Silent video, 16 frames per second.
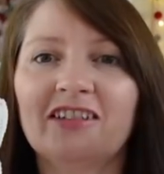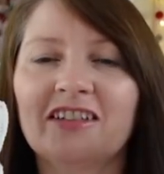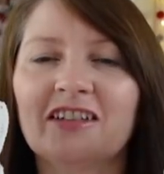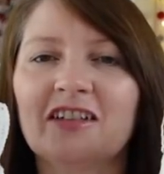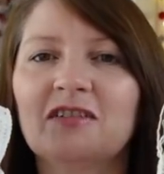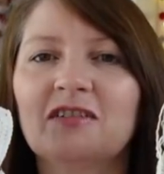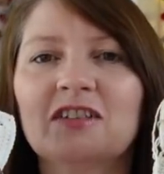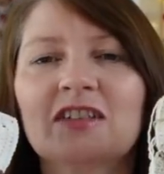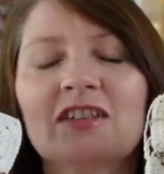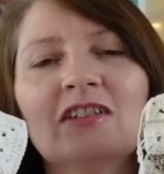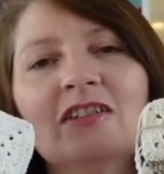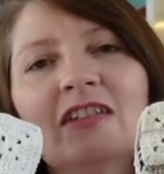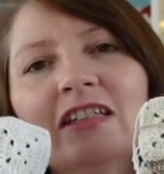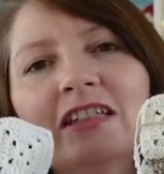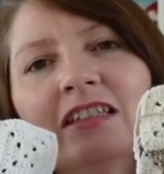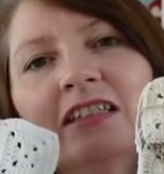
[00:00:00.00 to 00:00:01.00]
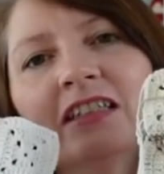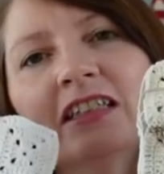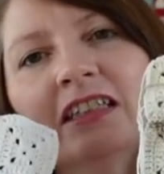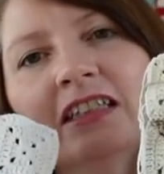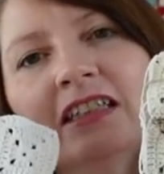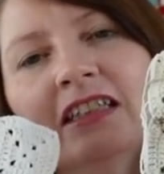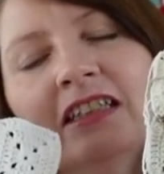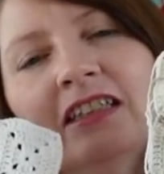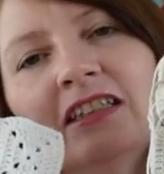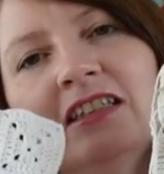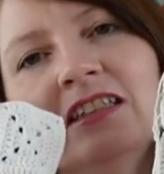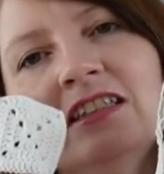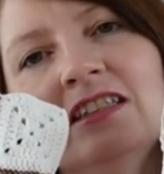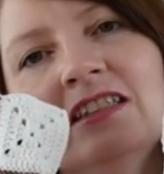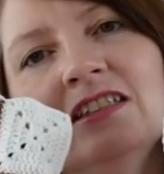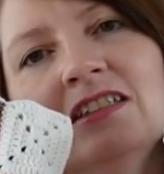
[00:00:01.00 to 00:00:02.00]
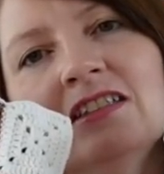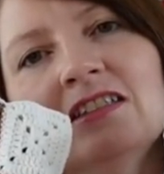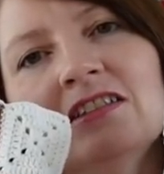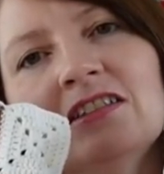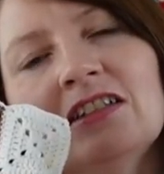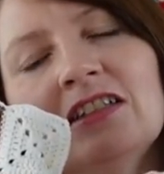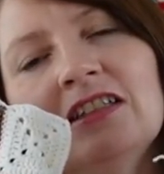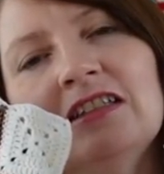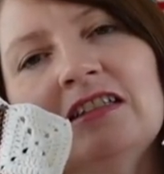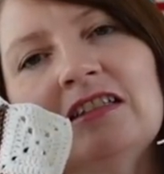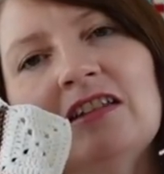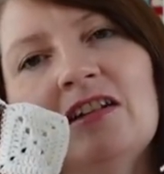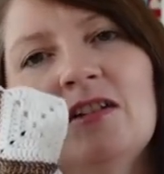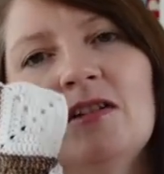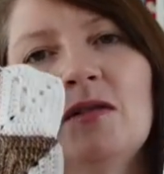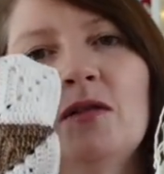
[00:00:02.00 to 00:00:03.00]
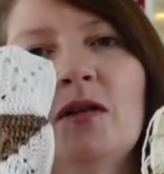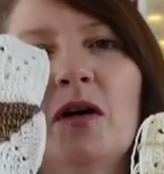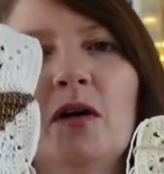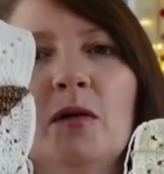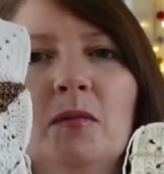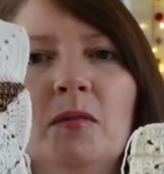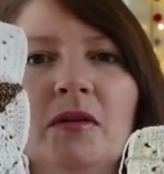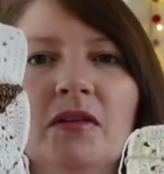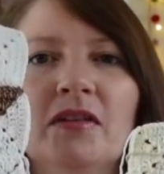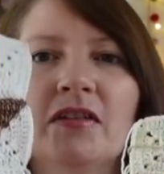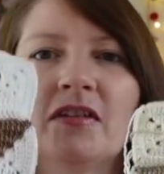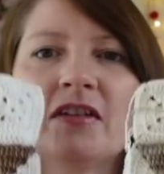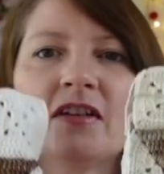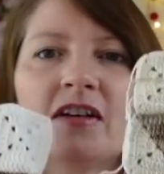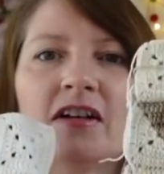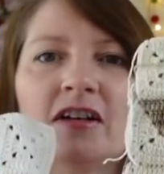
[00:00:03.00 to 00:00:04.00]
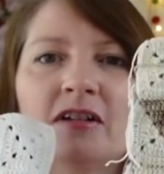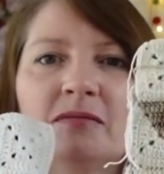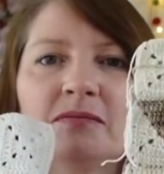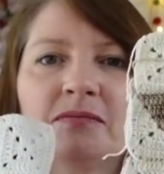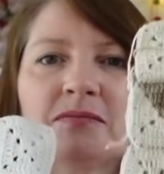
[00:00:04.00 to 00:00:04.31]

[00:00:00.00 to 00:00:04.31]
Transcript: I don't know what to call it. Solid star or open star?